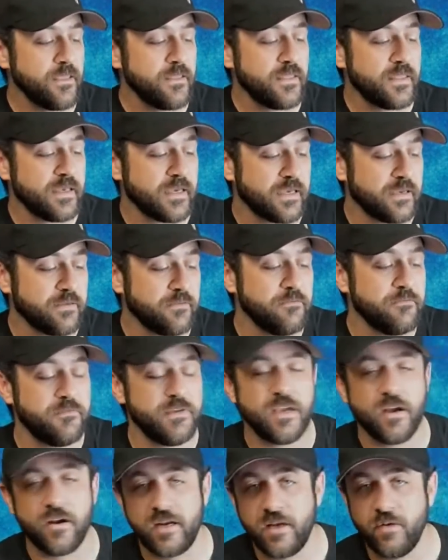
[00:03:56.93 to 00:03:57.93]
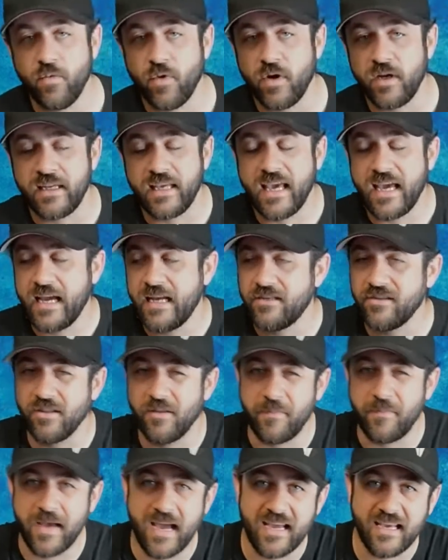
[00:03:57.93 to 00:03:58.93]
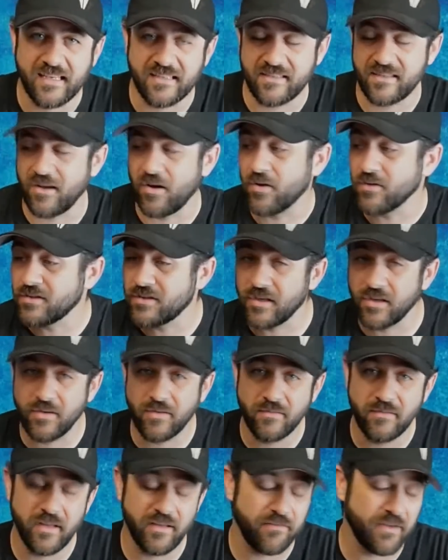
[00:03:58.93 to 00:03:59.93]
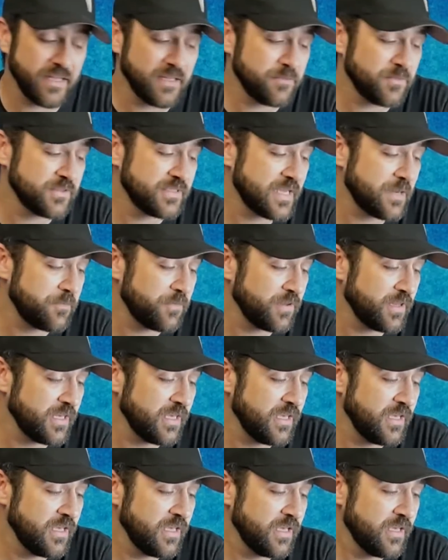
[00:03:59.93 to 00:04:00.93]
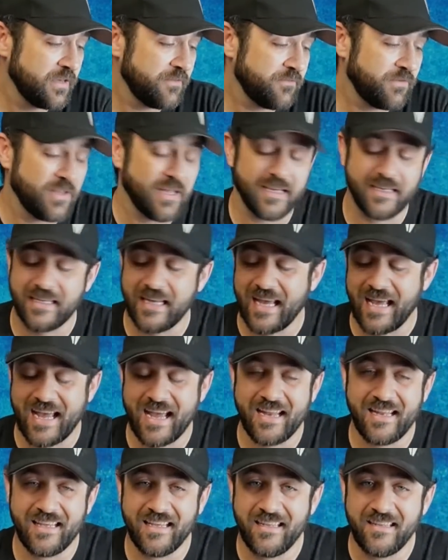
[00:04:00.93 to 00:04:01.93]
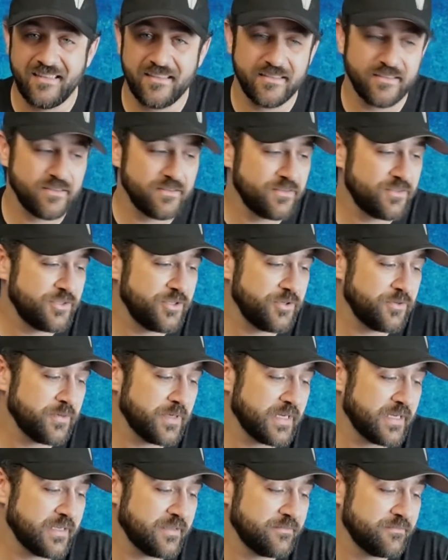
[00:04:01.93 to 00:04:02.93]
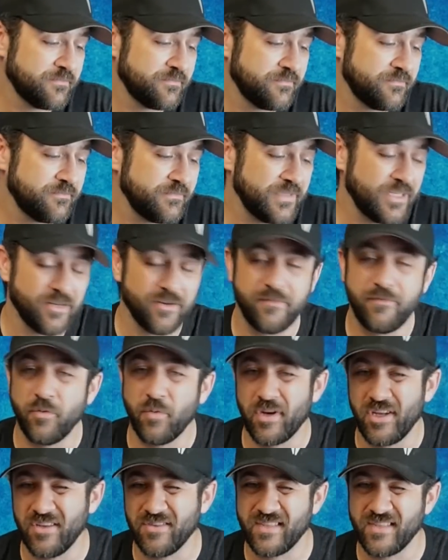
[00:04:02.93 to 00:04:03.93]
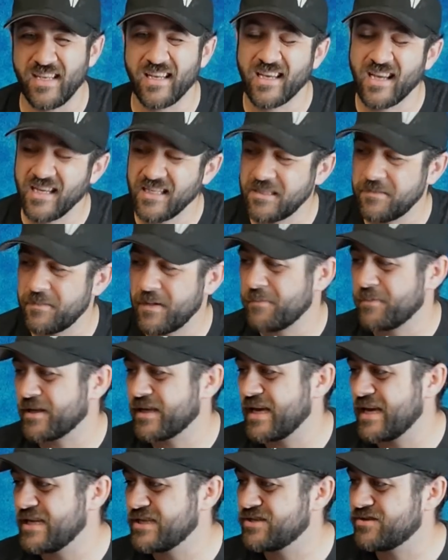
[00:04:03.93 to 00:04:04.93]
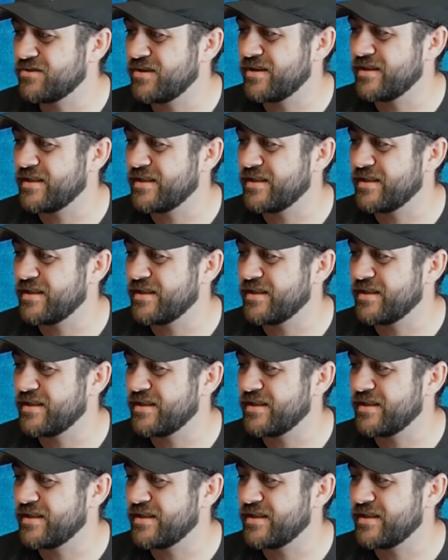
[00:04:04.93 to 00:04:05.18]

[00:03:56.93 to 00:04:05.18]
The VRD1 cage on the back is also available separately. If you'd like to add it to, if you want to use it in a custom application or